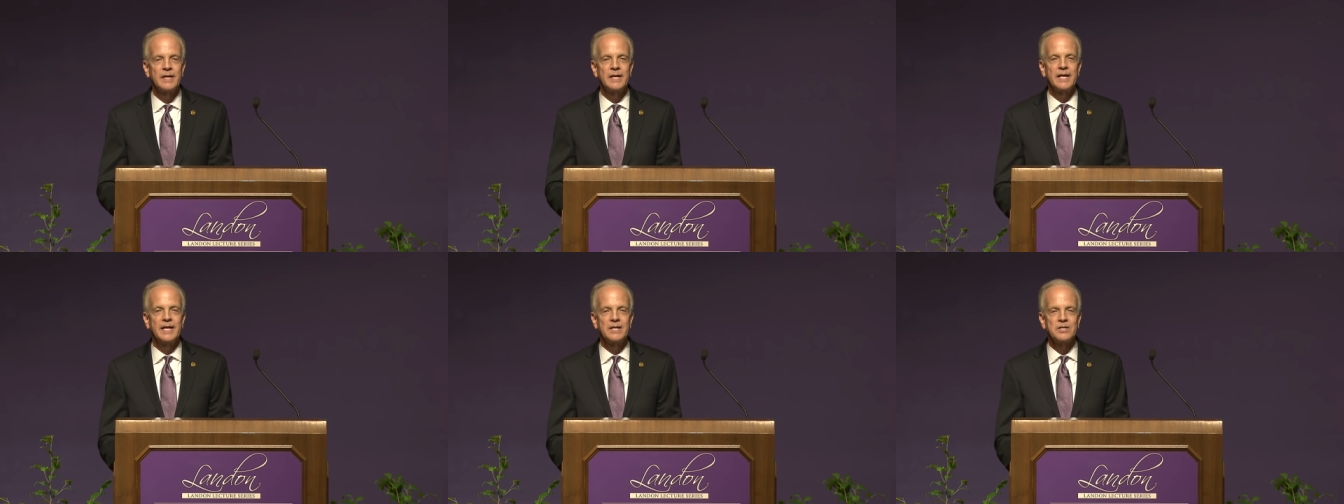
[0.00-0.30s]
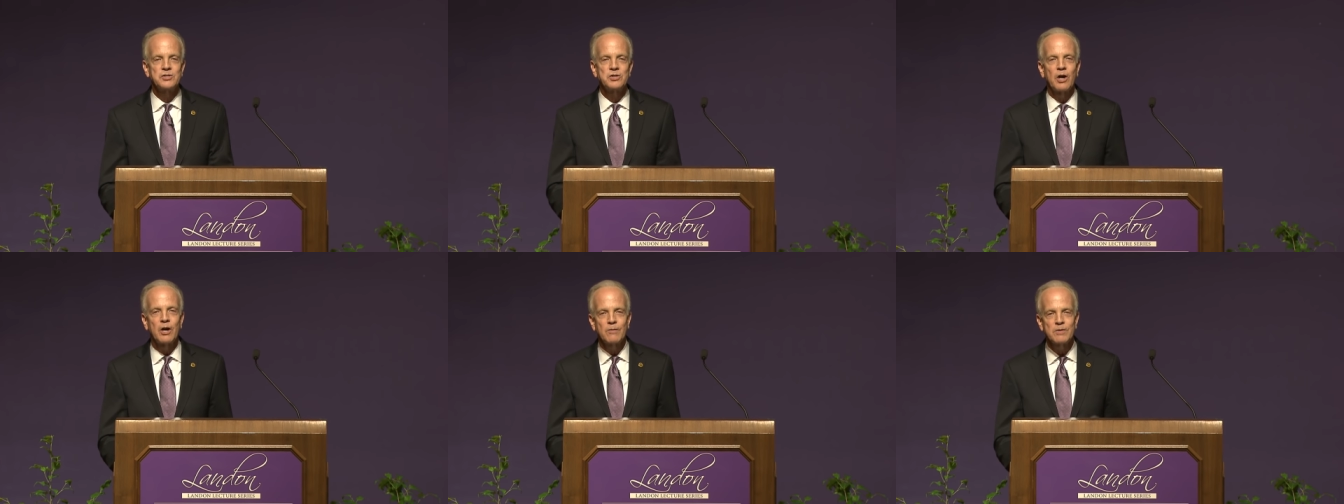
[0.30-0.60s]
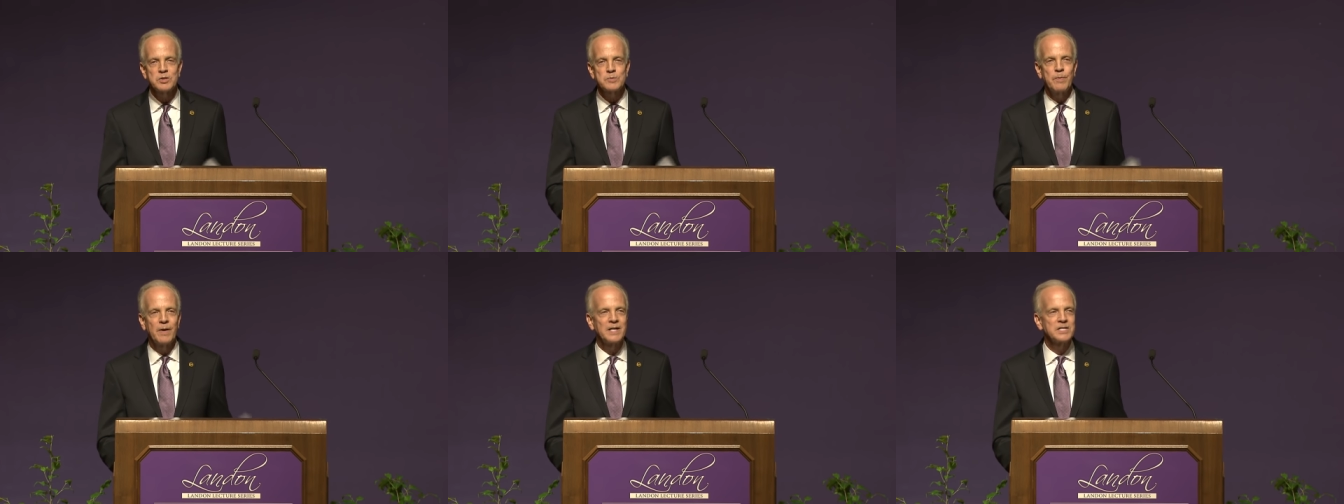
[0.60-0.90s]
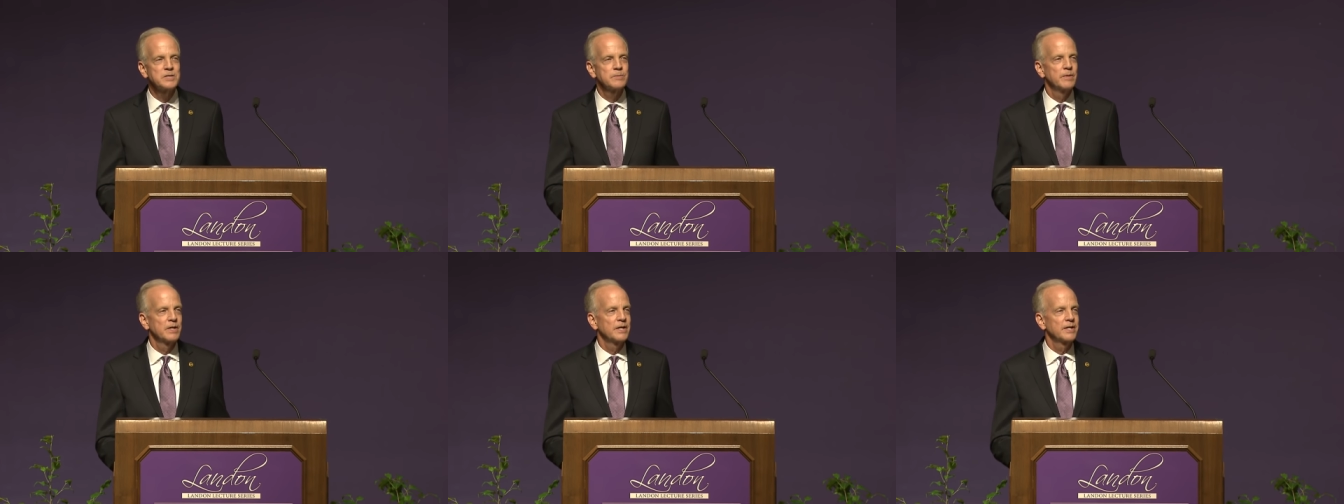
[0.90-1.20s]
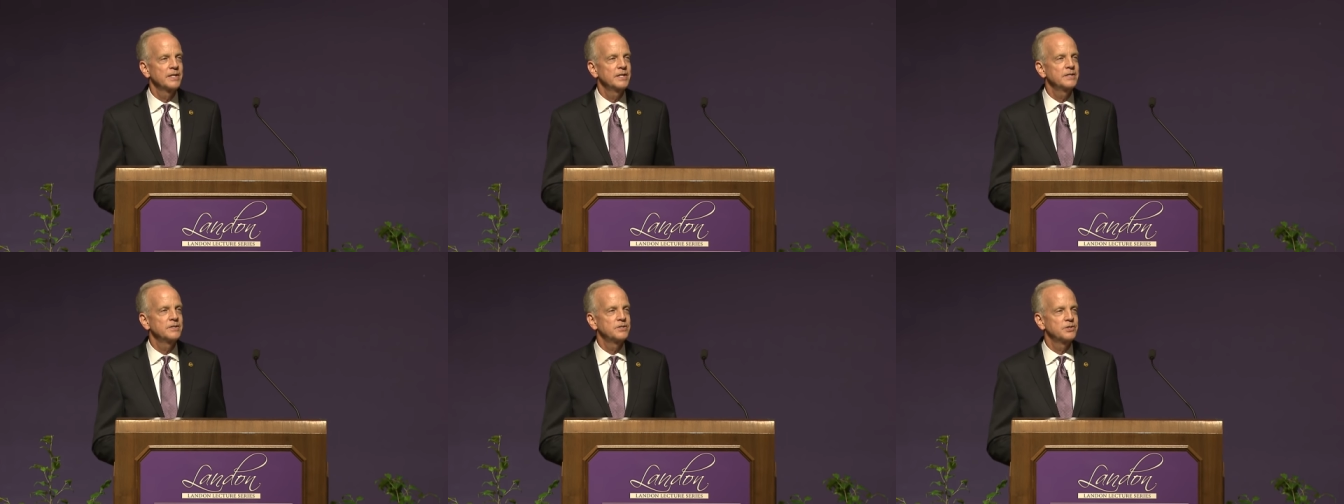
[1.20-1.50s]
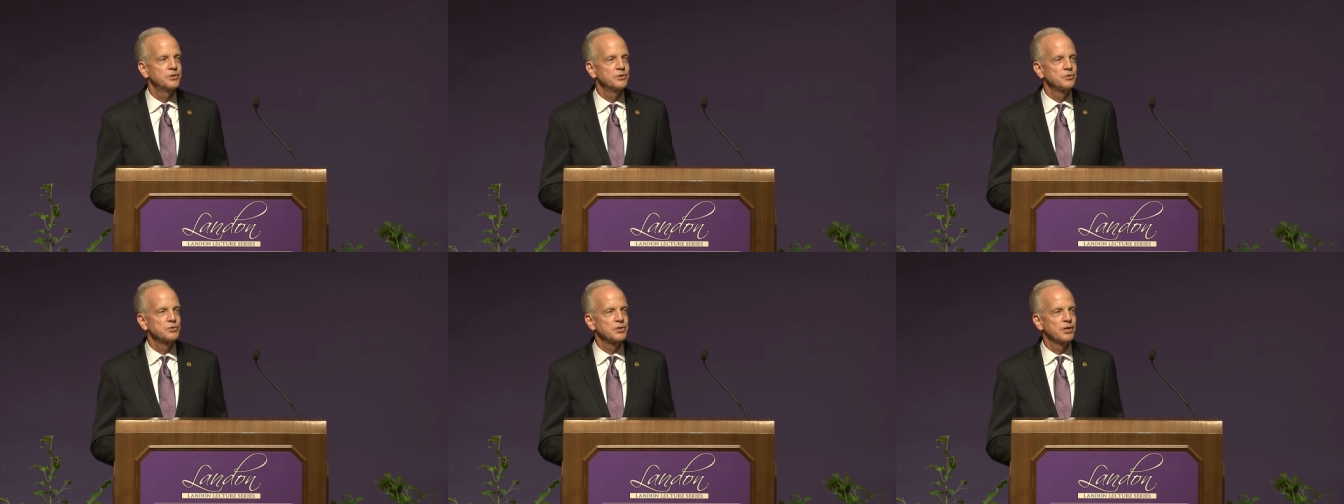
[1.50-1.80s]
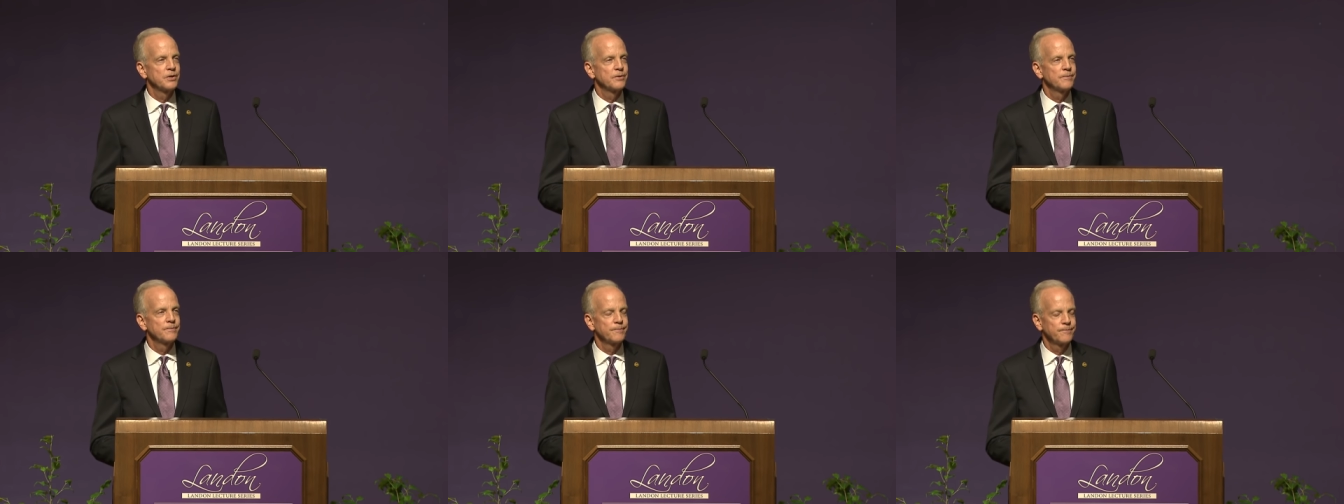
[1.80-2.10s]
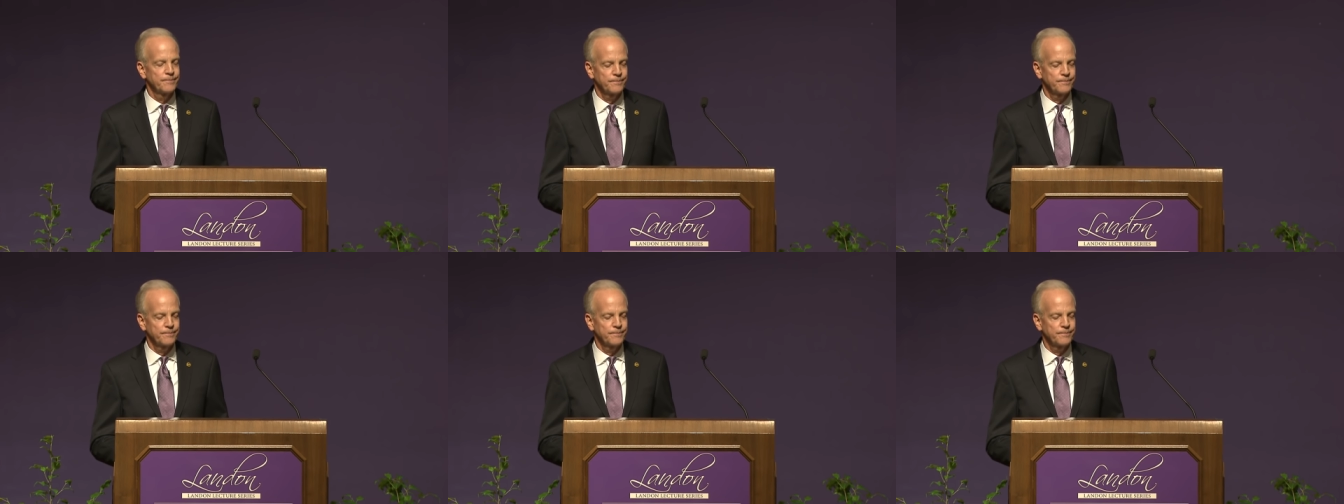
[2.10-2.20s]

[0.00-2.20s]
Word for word: It is our responsibility to do so.